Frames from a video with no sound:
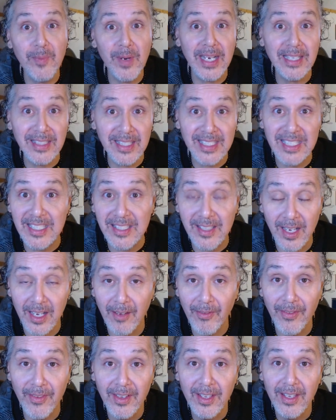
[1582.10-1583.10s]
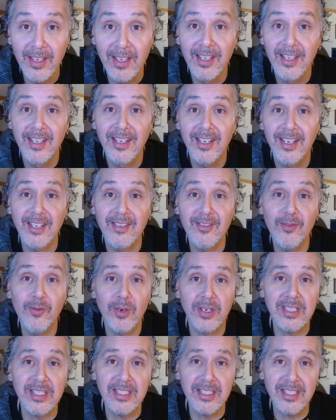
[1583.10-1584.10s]
about this stuff and you
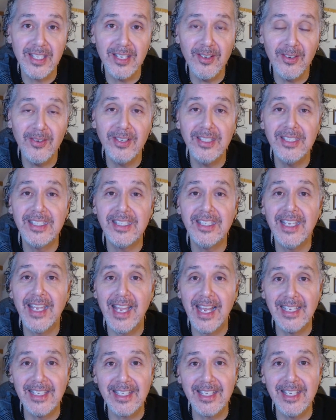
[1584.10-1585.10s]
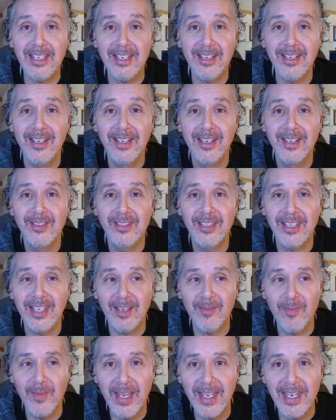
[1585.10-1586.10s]
are seriously asking to
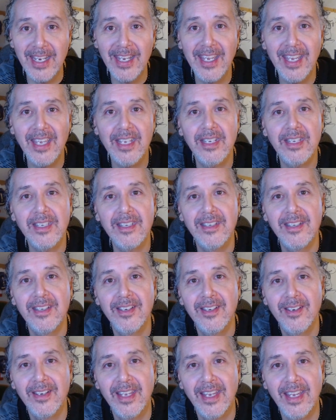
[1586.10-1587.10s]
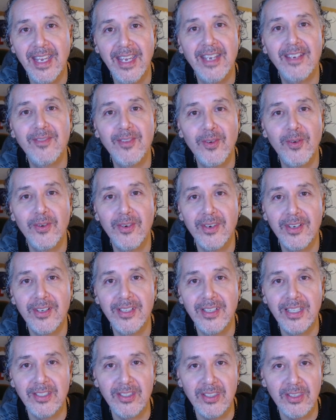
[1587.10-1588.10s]
get medicated and or
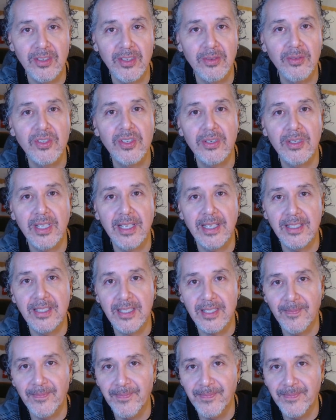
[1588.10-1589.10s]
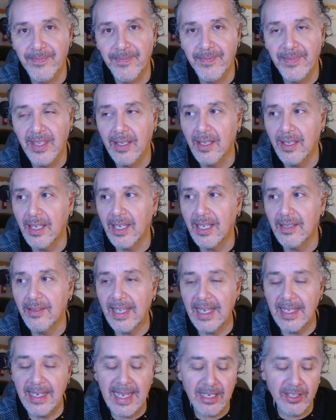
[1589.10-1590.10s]
institutionalized. And
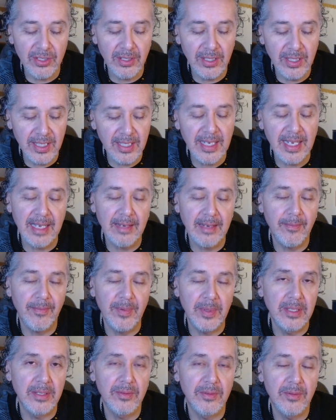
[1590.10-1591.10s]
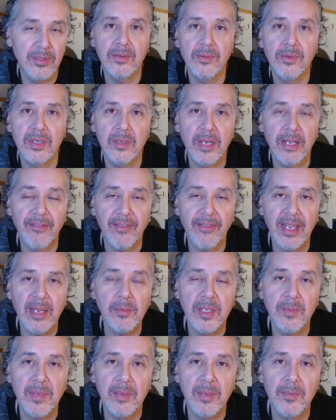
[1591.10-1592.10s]
that actually did happen to one of my
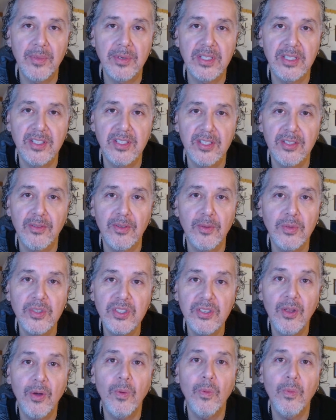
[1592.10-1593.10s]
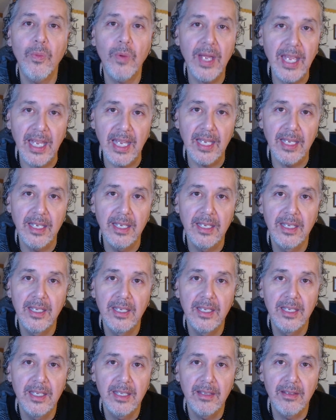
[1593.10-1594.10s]
family members. And so there was no way
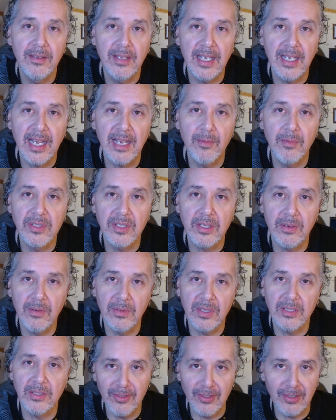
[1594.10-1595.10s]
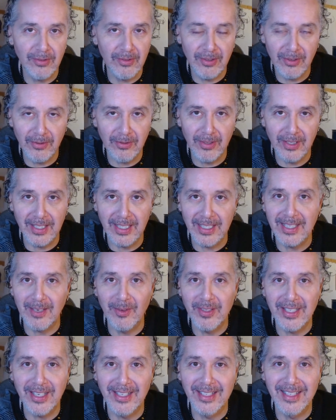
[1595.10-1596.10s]
that I was going to do this. I
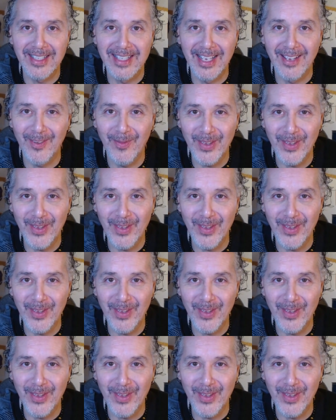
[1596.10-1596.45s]
wasn't going to tell